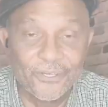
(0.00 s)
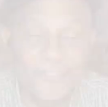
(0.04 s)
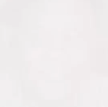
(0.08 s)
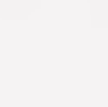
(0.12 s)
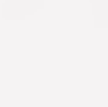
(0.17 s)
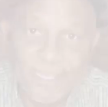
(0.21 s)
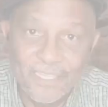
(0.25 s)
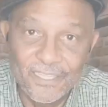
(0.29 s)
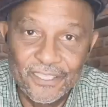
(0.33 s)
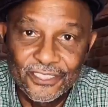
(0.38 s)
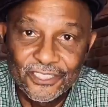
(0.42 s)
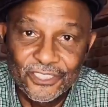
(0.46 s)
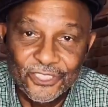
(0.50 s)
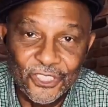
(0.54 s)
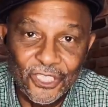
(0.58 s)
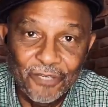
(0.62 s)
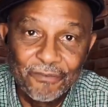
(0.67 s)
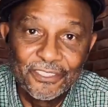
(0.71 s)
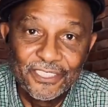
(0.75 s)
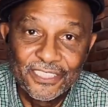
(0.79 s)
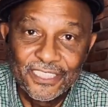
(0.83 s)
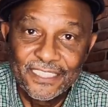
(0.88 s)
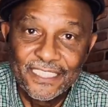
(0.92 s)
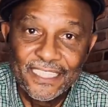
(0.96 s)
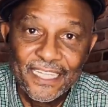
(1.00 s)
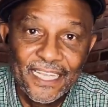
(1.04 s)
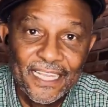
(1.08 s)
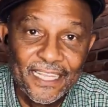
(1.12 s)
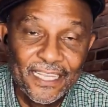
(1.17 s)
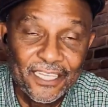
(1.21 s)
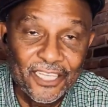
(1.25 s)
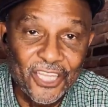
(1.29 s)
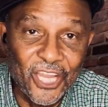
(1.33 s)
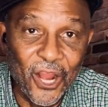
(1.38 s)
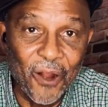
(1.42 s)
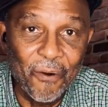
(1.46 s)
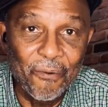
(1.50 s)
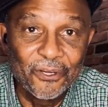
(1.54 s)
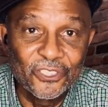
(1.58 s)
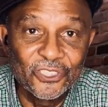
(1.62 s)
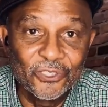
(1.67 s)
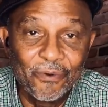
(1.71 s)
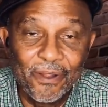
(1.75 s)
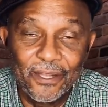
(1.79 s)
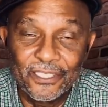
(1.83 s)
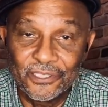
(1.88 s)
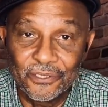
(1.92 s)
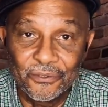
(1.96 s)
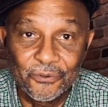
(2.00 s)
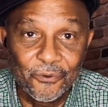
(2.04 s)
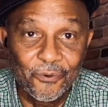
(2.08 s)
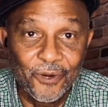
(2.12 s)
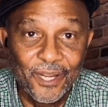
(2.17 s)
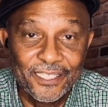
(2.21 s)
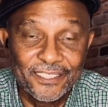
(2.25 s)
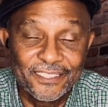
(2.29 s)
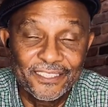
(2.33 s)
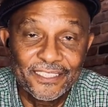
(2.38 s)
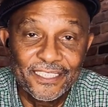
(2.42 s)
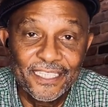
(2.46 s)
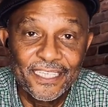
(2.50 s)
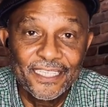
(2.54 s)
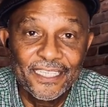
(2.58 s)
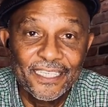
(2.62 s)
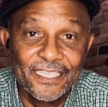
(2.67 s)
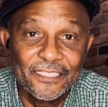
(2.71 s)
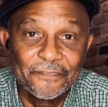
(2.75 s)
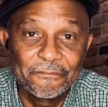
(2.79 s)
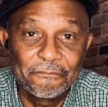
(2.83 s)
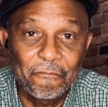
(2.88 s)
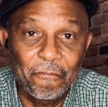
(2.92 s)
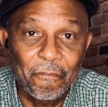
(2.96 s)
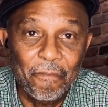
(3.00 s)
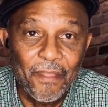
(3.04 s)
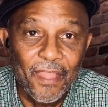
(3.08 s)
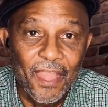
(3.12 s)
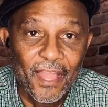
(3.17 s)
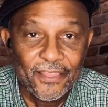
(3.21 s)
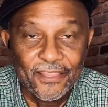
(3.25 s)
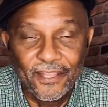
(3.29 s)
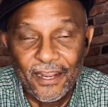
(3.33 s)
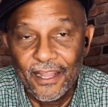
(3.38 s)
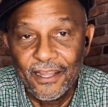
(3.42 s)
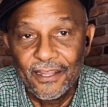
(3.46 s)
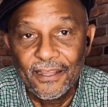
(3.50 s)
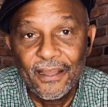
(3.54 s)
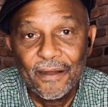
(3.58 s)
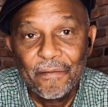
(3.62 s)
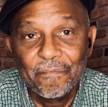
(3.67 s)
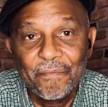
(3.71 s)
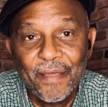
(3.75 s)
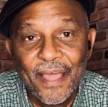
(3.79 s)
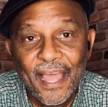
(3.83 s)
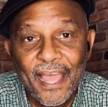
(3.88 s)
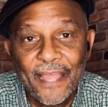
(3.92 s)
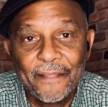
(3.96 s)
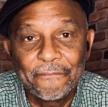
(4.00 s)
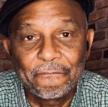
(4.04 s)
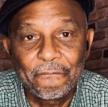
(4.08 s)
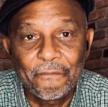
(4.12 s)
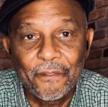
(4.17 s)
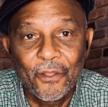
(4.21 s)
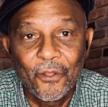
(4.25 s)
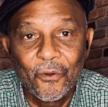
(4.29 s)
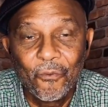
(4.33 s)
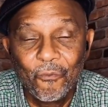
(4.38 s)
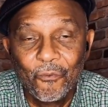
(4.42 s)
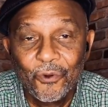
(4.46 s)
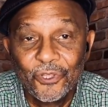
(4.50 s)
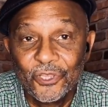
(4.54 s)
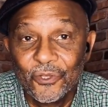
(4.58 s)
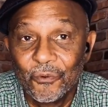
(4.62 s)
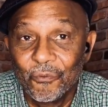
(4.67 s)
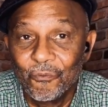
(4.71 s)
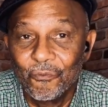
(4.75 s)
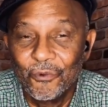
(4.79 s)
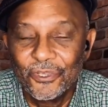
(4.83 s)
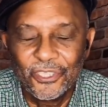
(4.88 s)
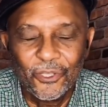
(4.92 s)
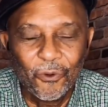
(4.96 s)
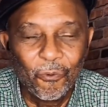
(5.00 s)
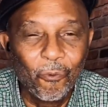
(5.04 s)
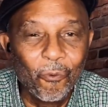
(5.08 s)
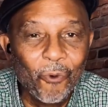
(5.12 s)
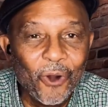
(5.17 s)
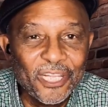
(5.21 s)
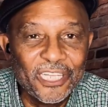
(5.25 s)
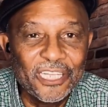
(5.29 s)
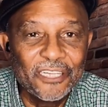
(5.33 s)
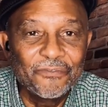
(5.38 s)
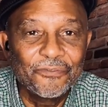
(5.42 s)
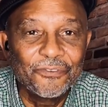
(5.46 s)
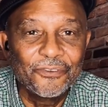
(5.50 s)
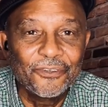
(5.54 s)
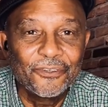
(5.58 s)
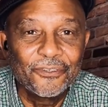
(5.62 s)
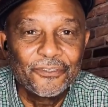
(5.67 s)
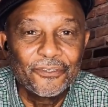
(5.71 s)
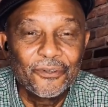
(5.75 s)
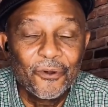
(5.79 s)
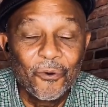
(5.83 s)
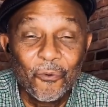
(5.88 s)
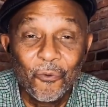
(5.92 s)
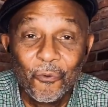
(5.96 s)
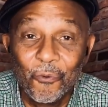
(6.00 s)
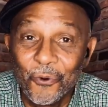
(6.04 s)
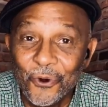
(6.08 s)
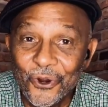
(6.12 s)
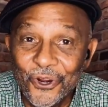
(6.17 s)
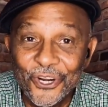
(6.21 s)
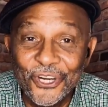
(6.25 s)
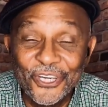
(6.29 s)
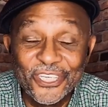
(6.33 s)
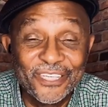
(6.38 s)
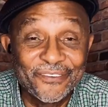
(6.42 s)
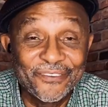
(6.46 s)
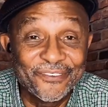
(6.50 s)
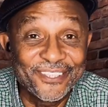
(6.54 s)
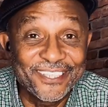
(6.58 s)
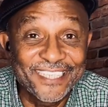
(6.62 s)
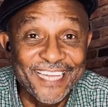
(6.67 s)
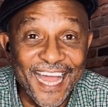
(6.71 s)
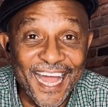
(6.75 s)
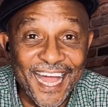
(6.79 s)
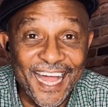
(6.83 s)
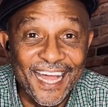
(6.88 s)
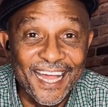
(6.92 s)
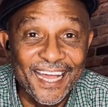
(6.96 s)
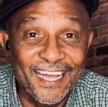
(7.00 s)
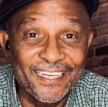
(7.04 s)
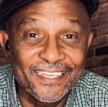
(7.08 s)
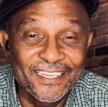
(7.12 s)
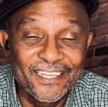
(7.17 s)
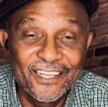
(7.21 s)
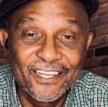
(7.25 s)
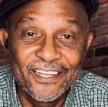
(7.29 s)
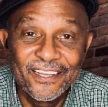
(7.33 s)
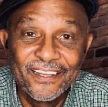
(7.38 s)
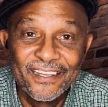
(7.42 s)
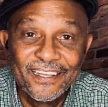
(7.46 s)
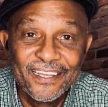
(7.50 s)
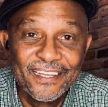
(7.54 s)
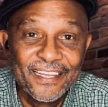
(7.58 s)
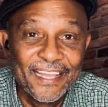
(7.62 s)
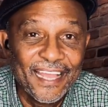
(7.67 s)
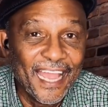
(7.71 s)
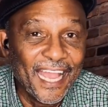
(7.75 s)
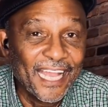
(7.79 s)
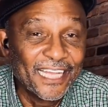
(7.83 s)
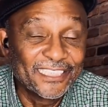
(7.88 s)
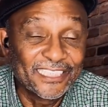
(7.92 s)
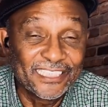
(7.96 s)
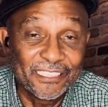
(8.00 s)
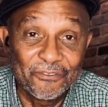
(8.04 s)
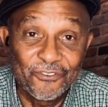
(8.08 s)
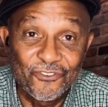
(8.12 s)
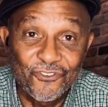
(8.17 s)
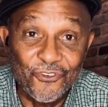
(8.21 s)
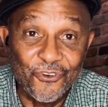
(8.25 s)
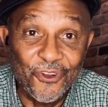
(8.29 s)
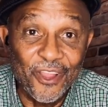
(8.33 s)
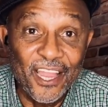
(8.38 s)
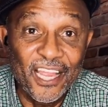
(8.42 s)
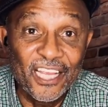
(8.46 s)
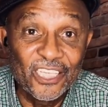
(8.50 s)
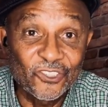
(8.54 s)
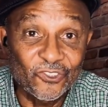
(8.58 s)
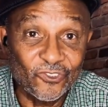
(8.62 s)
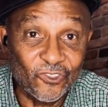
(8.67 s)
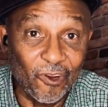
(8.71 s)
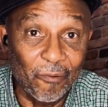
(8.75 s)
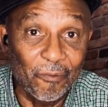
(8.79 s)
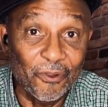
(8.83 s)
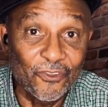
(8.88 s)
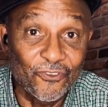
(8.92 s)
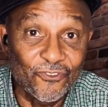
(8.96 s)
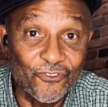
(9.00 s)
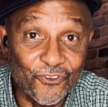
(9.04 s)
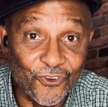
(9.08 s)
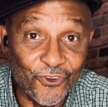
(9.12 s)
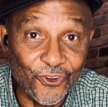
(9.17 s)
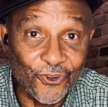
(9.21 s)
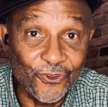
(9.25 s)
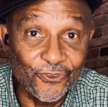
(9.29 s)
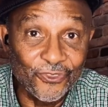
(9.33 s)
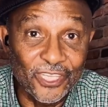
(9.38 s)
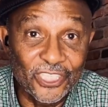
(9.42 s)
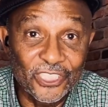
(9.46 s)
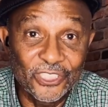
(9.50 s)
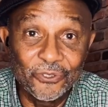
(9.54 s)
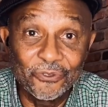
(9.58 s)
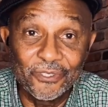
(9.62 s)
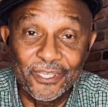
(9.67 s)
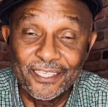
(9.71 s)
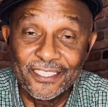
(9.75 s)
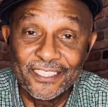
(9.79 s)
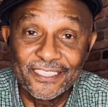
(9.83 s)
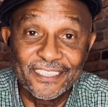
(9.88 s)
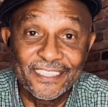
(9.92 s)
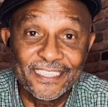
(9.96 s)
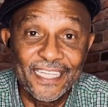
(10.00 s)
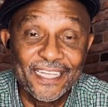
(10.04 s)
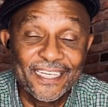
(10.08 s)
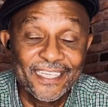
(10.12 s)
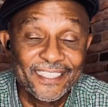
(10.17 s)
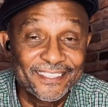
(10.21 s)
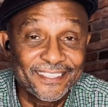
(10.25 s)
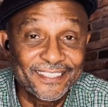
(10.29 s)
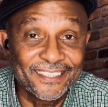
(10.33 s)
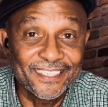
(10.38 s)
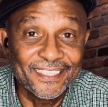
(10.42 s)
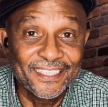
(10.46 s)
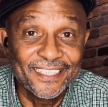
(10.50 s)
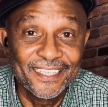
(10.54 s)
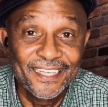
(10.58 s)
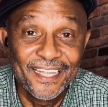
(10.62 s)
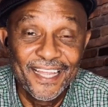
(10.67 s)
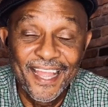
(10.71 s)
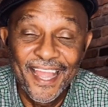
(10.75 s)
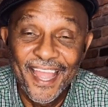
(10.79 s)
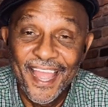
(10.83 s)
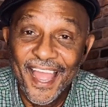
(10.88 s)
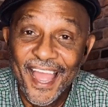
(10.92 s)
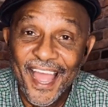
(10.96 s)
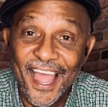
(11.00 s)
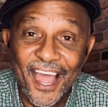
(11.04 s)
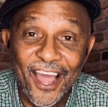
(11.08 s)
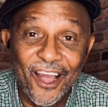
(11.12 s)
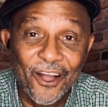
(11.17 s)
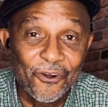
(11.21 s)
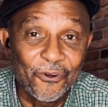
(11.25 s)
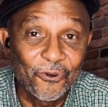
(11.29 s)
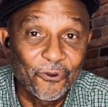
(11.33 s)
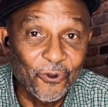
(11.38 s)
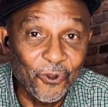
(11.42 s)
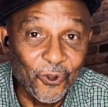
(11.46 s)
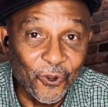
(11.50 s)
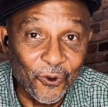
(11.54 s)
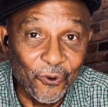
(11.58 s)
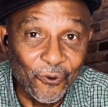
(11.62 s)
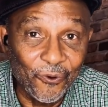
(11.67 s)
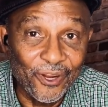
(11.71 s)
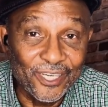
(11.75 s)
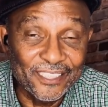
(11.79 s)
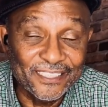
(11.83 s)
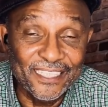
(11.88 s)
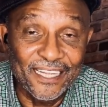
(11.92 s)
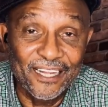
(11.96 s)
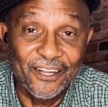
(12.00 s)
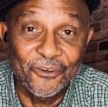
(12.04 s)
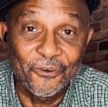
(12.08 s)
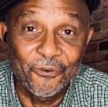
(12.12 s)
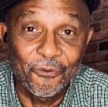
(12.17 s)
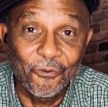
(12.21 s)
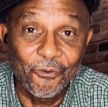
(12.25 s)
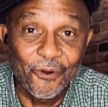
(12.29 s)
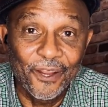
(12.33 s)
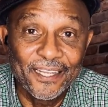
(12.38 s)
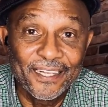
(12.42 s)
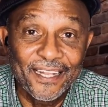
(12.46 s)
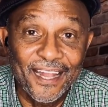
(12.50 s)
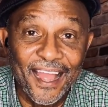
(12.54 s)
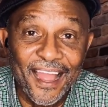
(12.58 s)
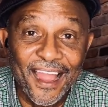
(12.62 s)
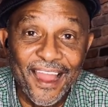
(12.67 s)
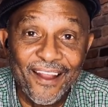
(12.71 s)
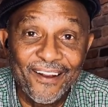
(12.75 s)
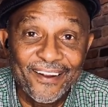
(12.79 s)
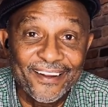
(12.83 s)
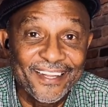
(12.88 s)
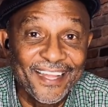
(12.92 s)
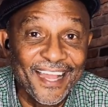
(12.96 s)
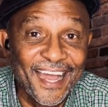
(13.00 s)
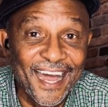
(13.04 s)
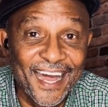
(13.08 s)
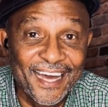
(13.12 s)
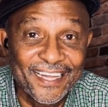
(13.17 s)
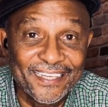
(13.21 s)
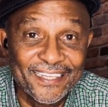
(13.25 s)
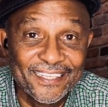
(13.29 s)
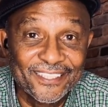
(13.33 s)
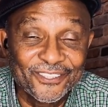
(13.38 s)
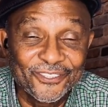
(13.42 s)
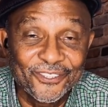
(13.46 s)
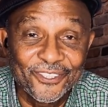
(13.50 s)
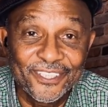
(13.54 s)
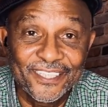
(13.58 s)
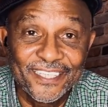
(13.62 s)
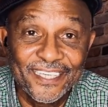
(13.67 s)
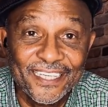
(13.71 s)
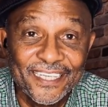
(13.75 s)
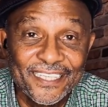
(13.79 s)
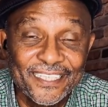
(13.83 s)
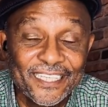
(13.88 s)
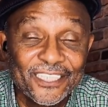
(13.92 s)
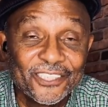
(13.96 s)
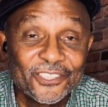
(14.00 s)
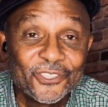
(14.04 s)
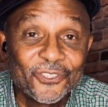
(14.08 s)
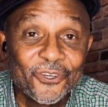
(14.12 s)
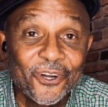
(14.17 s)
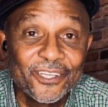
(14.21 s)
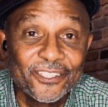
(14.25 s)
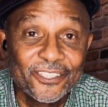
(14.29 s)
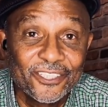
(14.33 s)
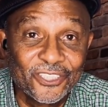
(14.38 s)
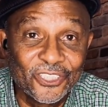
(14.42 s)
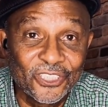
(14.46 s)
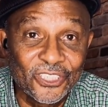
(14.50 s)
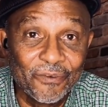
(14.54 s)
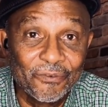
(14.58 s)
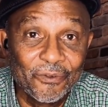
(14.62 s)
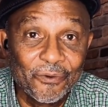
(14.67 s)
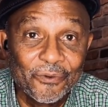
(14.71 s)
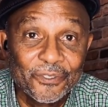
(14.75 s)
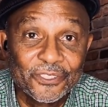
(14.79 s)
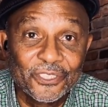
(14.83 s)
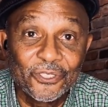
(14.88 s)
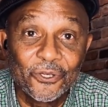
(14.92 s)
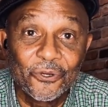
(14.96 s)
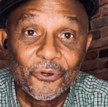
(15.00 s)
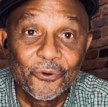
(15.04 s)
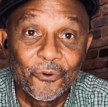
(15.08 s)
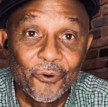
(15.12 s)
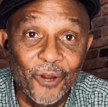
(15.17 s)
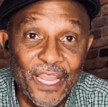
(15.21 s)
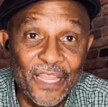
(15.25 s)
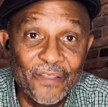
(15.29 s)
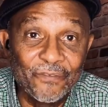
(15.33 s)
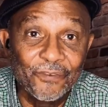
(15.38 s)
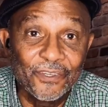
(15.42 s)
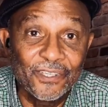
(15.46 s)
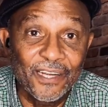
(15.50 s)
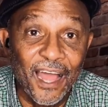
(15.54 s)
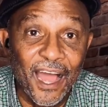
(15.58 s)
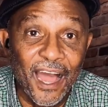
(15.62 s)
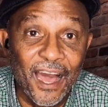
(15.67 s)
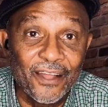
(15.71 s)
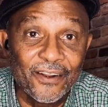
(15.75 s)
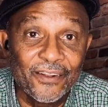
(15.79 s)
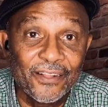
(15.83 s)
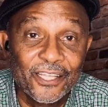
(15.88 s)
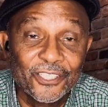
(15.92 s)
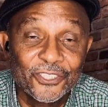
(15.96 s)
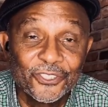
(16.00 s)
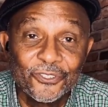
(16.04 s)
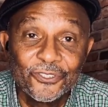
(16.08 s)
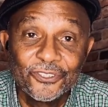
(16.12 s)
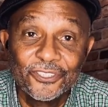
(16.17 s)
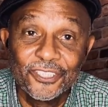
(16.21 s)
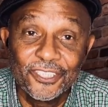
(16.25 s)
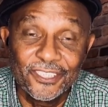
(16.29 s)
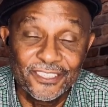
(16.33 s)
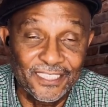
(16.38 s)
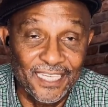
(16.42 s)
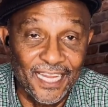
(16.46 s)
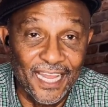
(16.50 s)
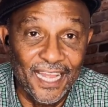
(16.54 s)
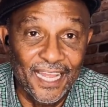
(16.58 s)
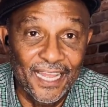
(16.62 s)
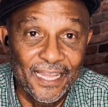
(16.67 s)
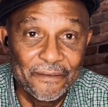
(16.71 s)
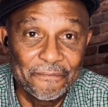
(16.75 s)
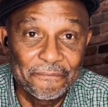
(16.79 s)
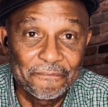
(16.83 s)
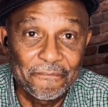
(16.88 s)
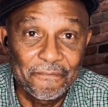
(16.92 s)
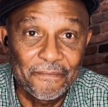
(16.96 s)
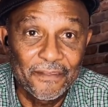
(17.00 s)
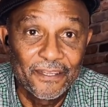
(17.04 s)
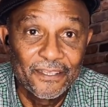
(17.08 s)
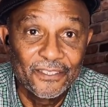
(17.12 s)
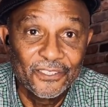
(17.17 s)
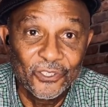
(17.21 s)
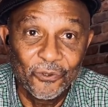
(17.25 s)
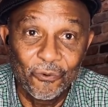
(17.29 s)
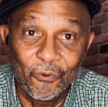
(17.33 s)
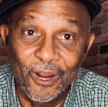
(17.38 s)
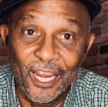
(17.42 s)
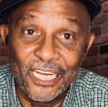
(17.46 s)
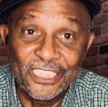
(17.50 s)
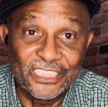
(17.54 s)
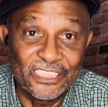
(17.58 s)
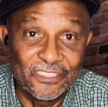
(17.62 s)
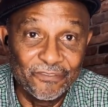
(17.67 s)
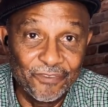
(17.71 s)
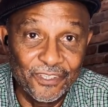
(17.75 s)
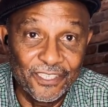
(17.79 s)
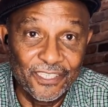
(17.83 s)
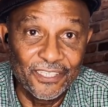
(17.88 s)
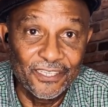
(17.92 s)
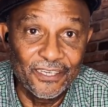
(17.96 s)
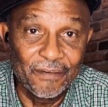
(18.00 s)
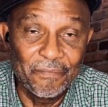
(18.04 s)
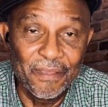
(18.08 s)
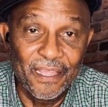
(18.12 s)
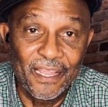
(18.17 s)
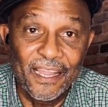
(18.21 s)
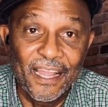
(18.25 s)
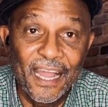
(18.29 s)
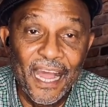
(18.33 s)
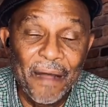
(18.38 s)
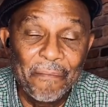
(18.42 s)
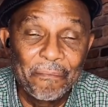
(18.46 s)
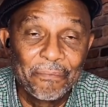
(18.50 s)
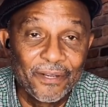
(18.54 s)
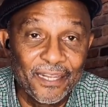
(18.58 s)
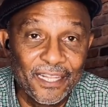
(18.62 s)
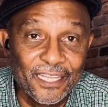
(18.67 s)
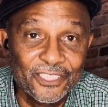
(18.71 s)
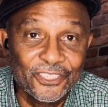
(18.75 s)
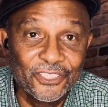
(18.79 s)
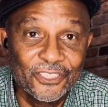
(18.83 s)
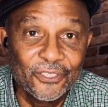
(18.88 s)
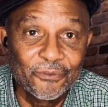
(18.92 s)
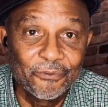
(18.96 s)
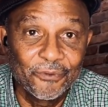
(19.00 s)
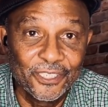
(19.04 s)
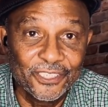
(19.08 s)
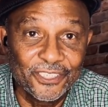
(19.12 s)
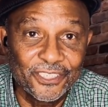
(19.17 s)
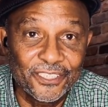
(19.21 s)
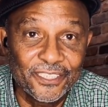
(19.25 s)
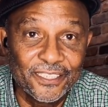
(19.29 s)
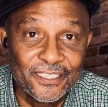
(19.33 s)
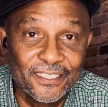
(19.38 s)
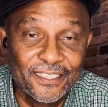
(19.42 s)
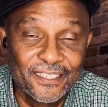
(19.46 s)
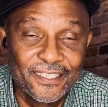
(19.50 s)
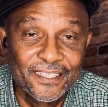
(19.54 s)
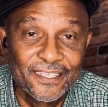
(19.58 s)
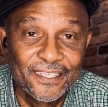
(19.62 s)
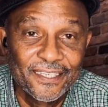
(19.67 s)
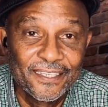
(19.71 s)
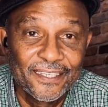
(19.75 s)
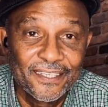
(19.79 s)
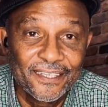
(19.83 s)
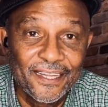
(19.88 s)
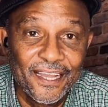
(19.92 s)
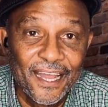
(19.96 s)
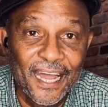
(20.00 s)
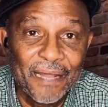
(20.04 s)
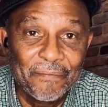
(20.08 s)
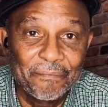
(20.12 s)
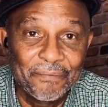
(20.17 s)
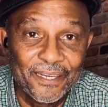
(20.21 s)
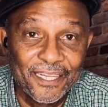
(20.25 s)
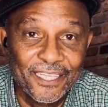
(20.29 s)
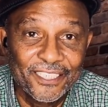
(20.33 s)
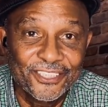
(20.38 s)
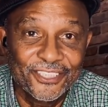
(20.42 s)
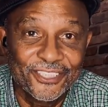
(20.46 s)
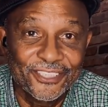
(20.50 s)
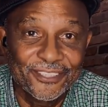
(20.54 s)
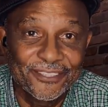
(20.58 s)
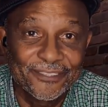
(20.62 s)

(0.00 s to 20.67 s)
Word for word: May this service today encourage you. We have some great singing. Then I'll come back with the, with the wonderful word of God and some transforming truth that you will understand and see how glorious, how great our God is. So again, enjoy this sermon. We're so grateful and honored that you took time to watch this video. May God bless you richly. God bless you.